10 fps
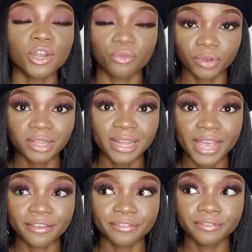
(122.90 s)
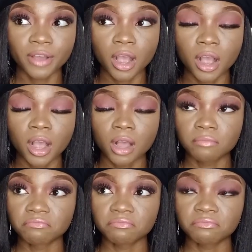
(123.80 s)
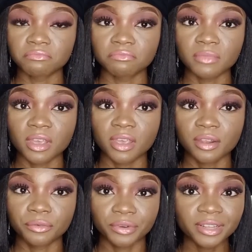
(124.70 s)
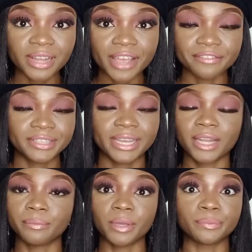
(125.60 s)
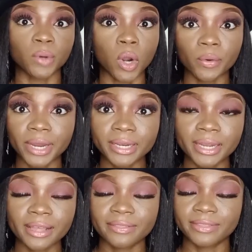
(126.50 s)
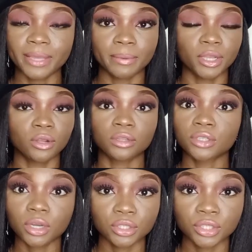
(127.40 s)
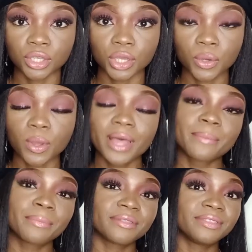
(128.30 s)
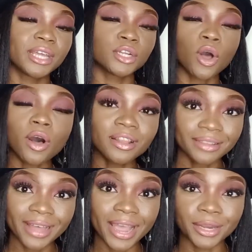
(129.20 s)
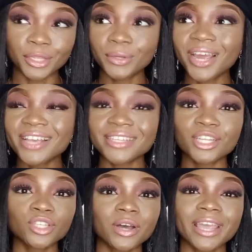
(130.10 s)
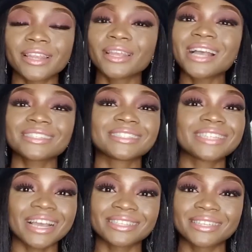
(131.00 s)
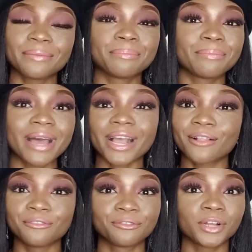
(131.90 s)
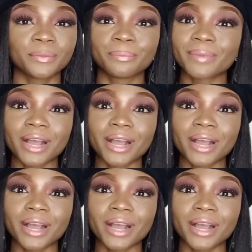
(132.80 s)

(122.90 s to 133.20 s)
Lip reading: in real life they can be boring, they may not talk to you, but then online you guys are talking, you guys are texting back and forth.